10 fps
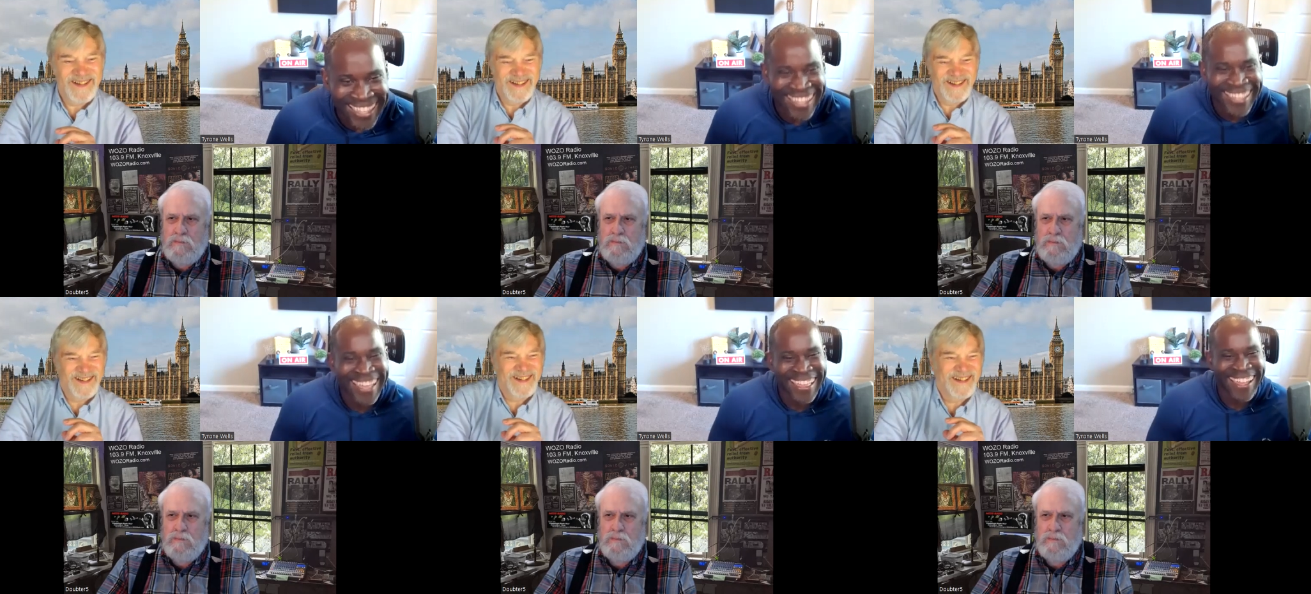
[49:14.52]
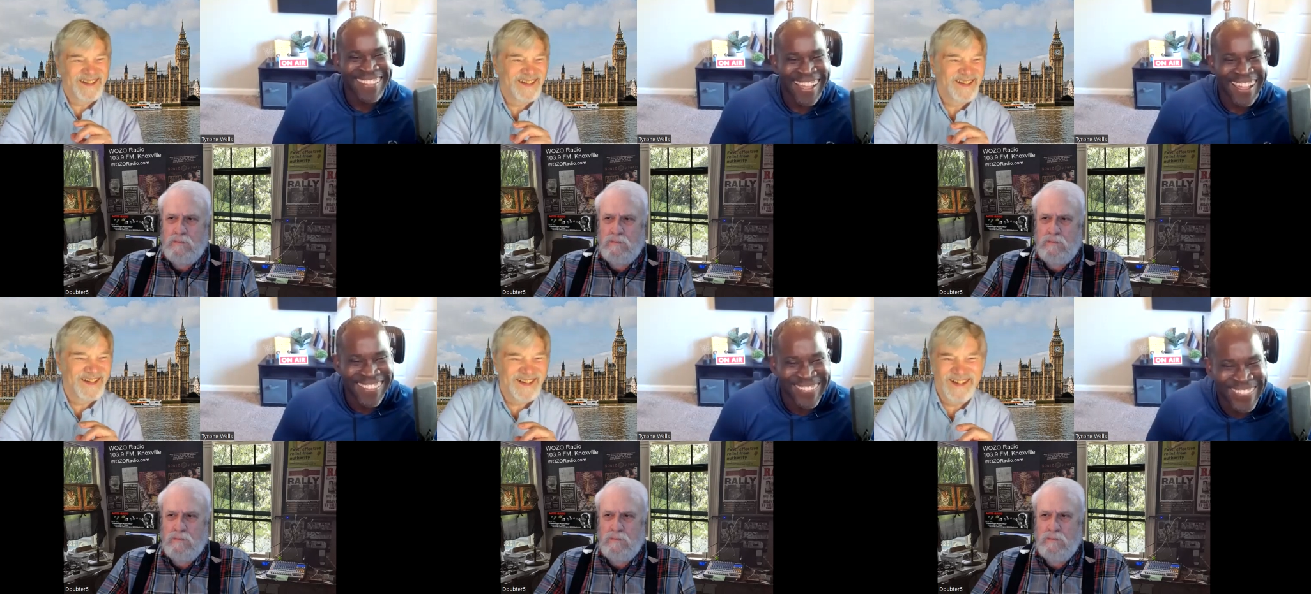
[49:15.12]
Speaker 1: That's
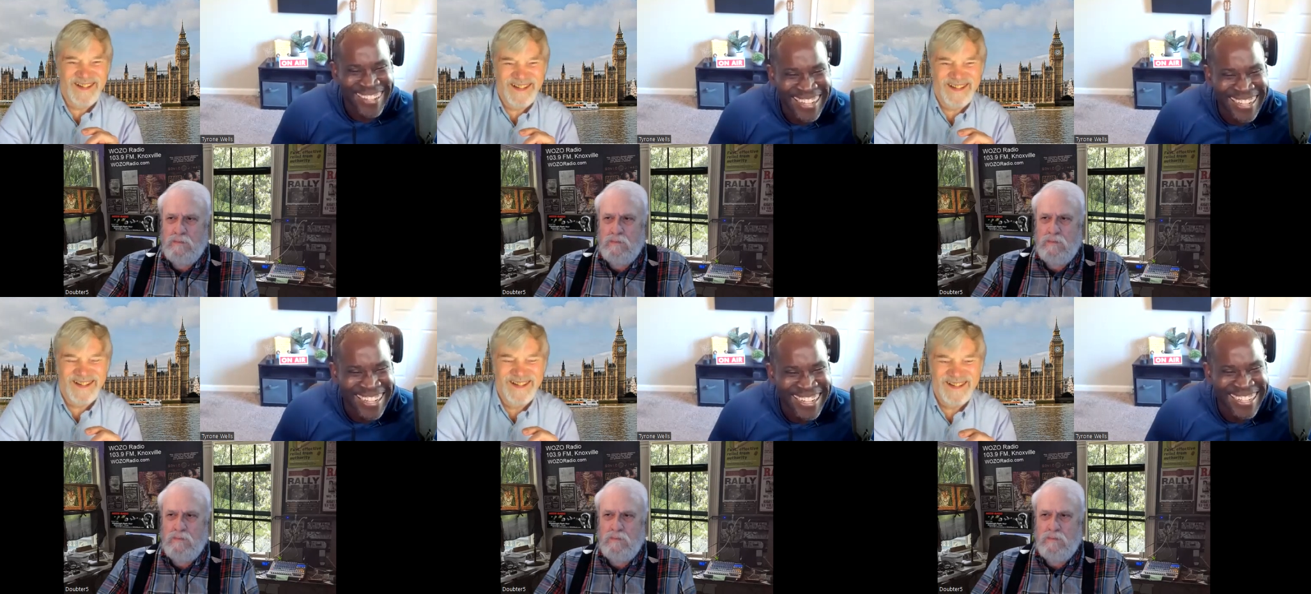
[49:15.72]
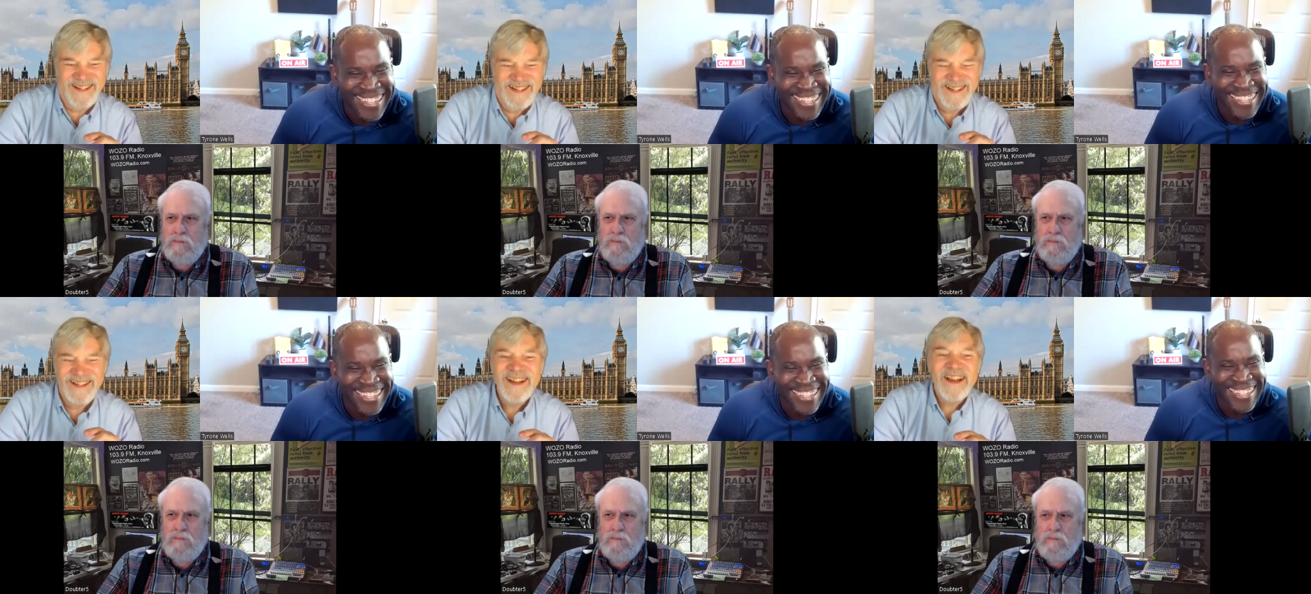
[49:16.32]
awesome.
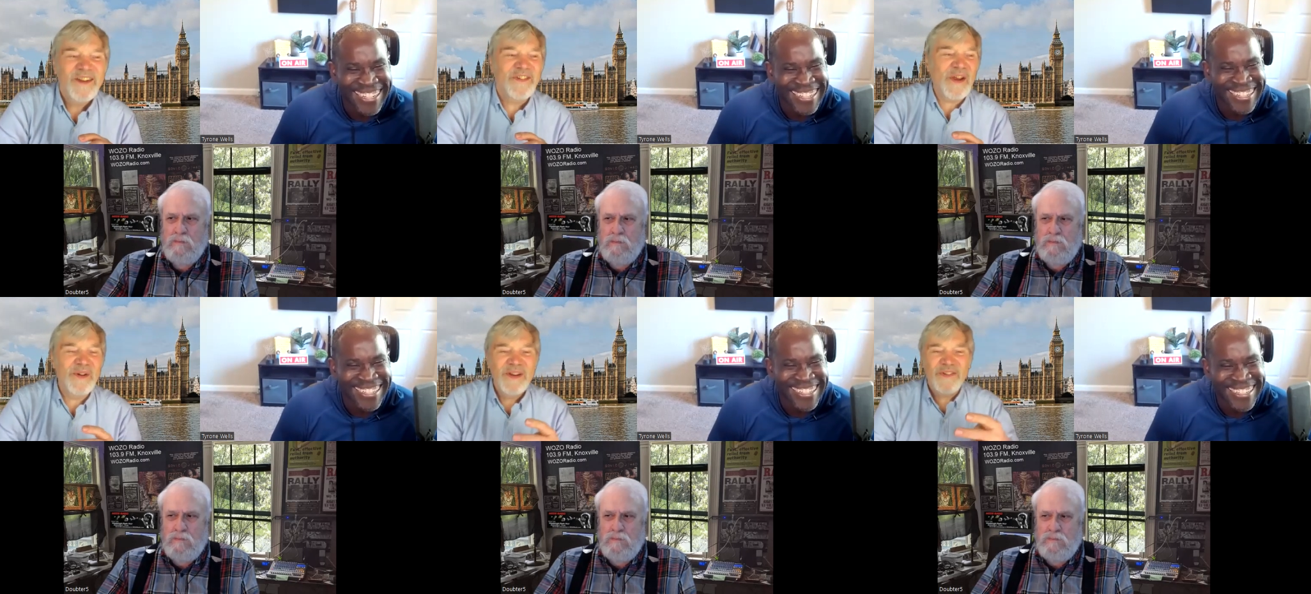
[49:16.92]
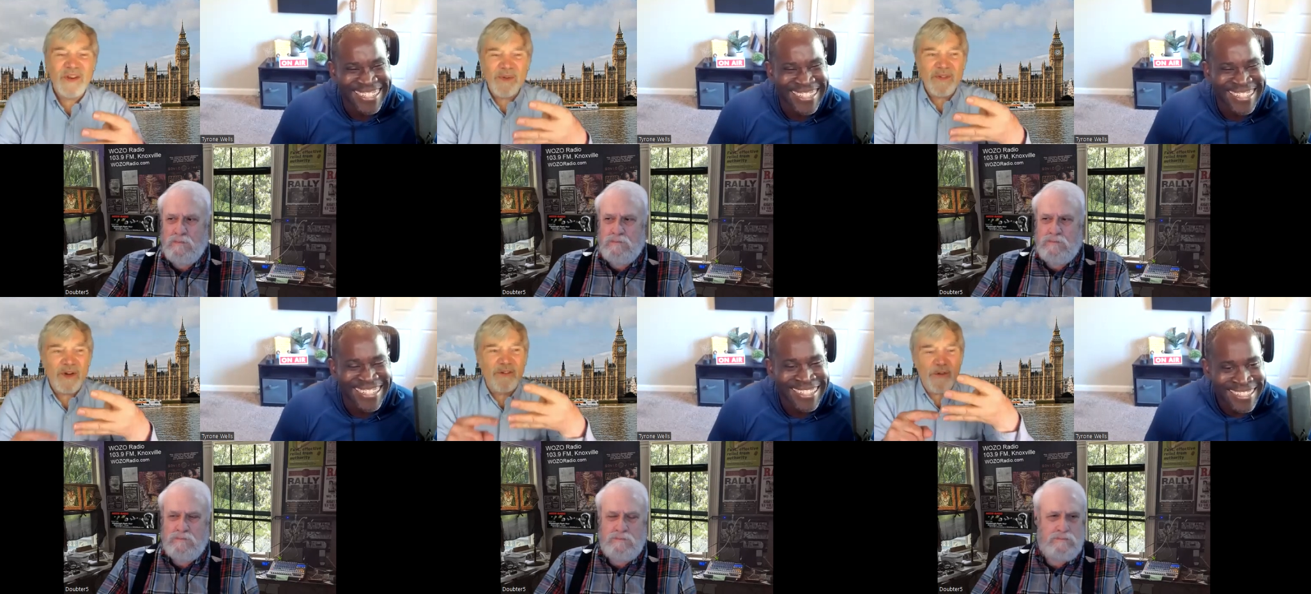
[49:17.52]
So, so we've
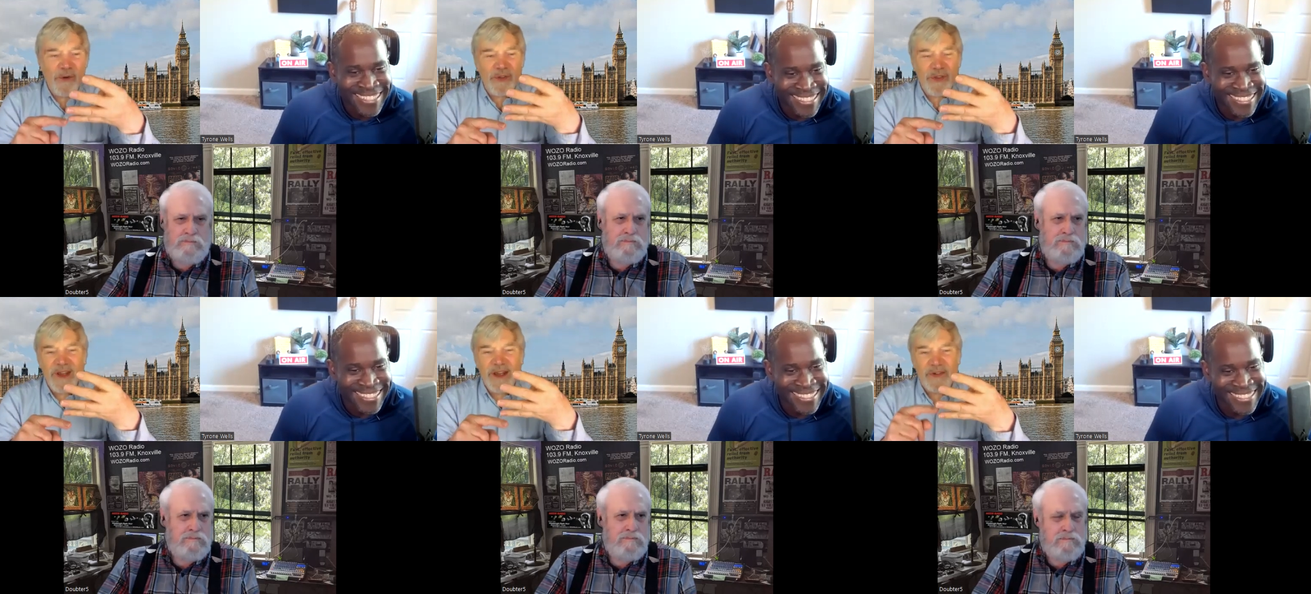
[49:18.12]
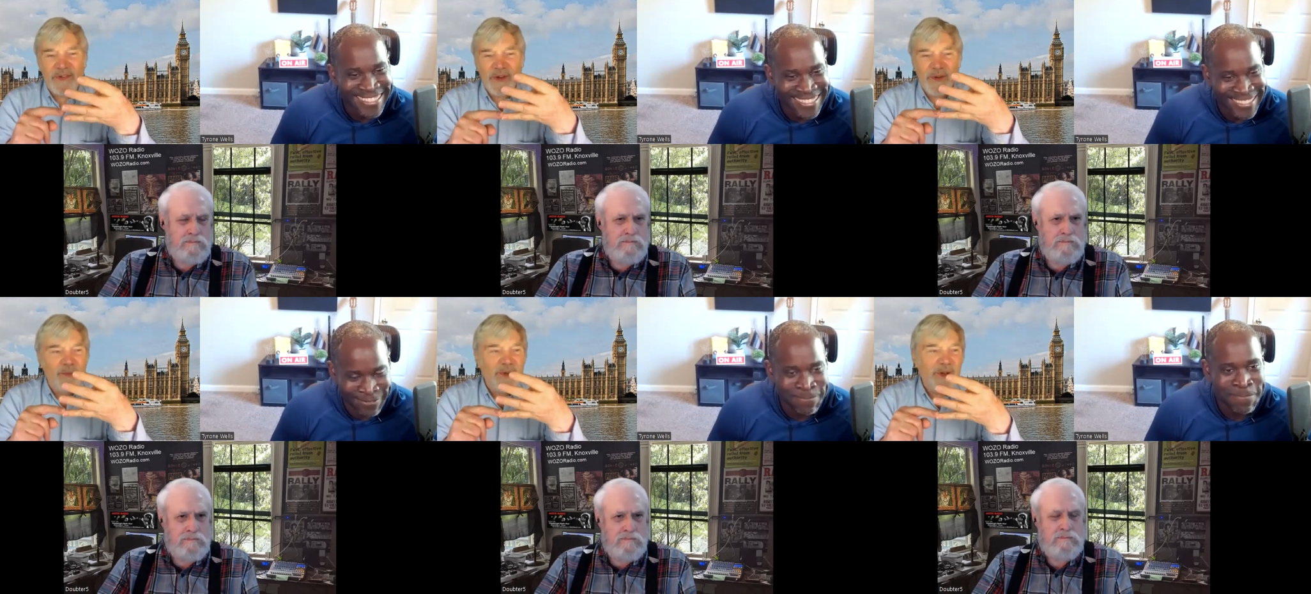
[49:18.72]
got four things that
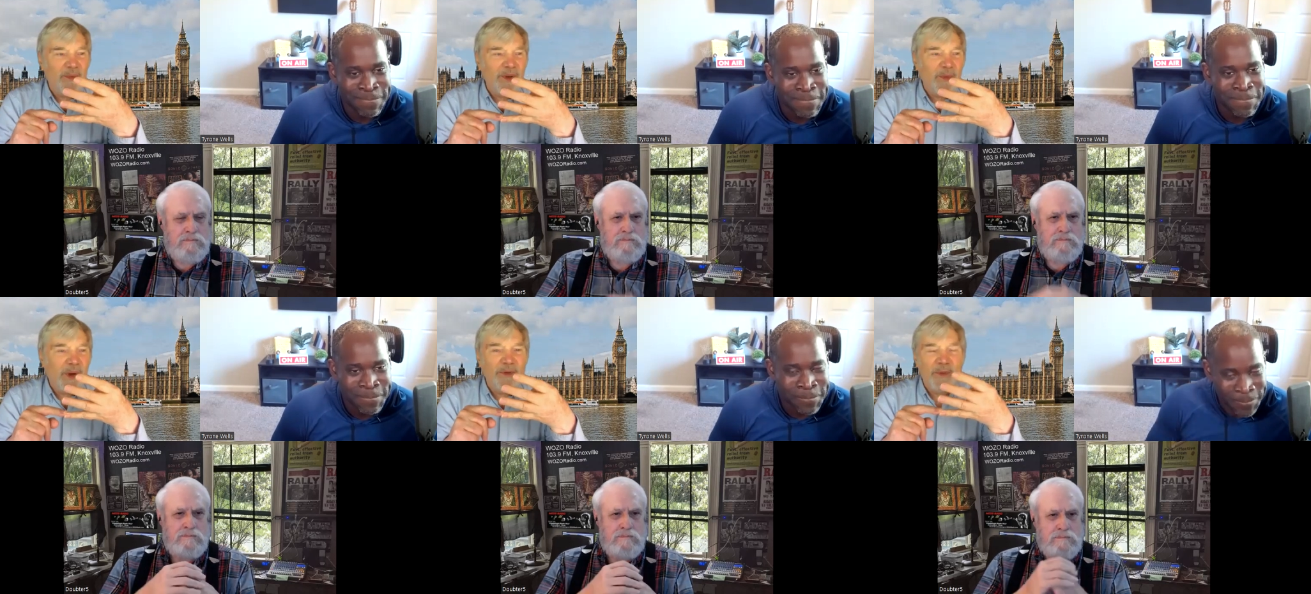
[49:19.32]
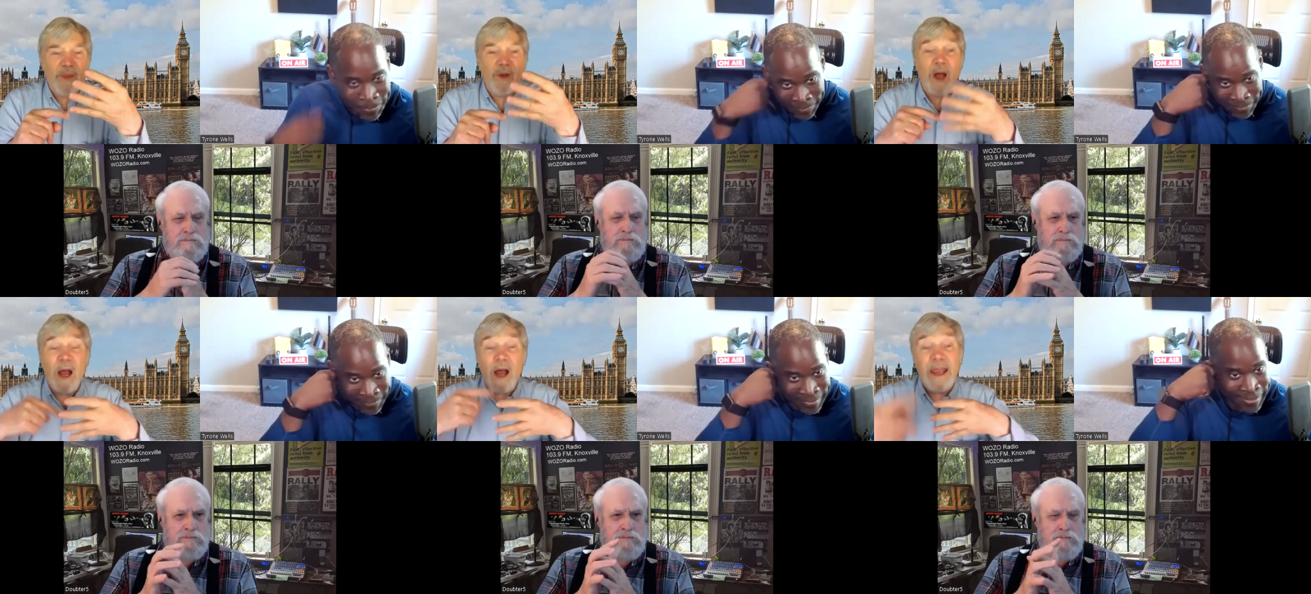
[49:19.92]
we mm. we want with
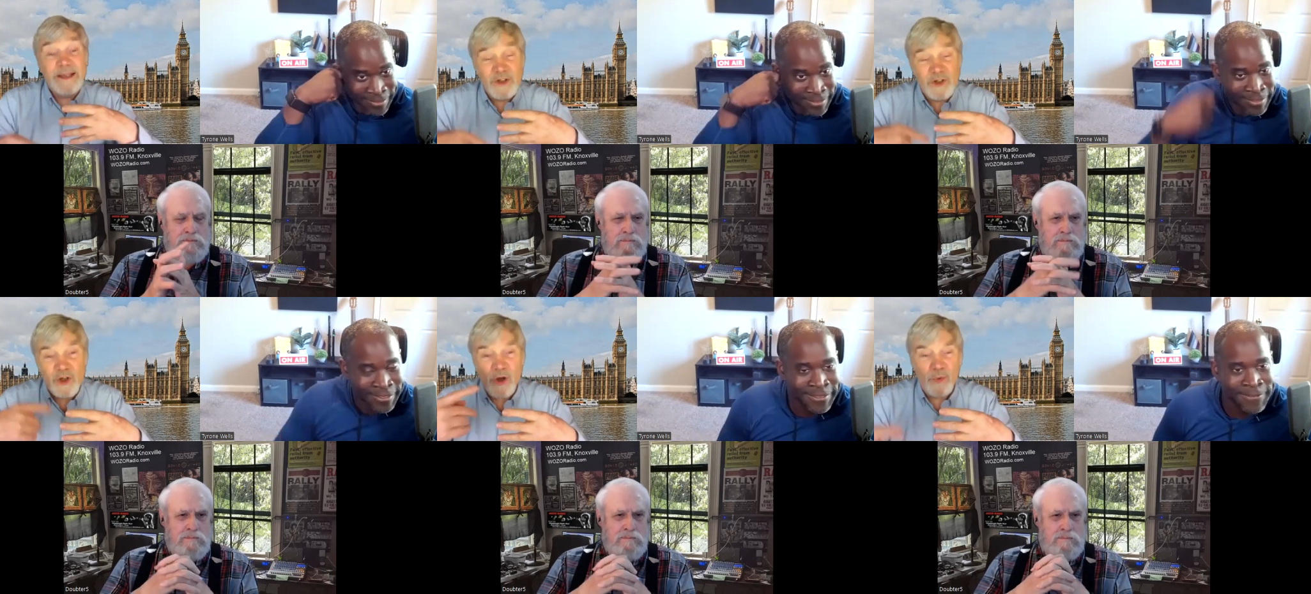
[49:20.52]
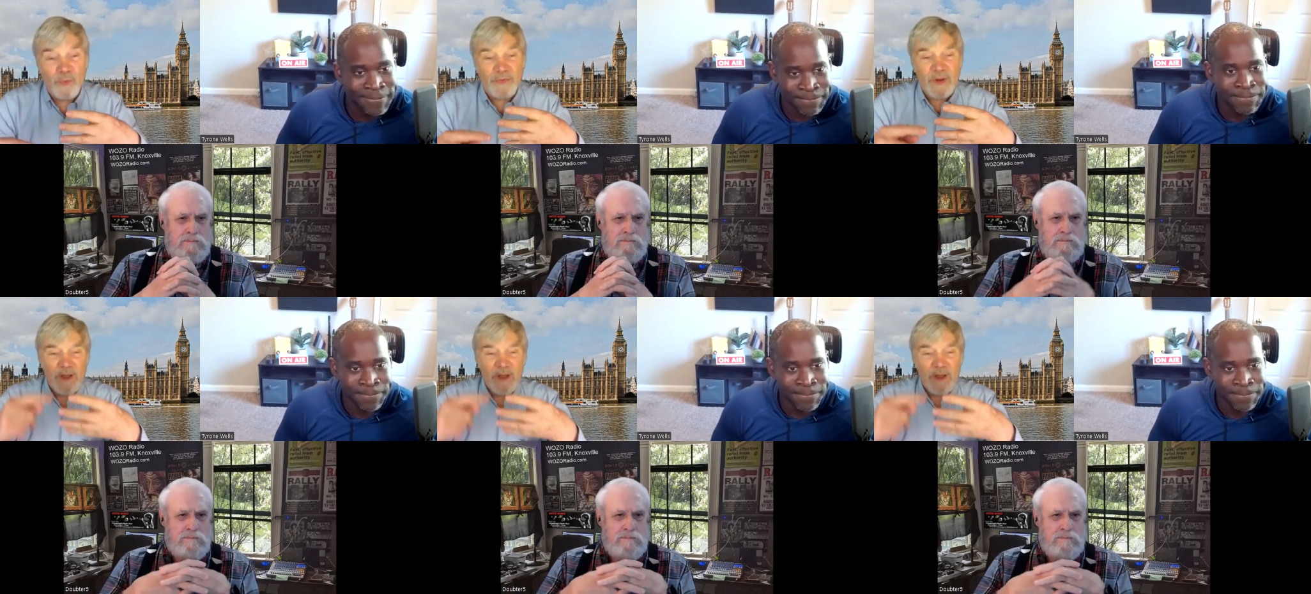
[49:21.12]
our end goals.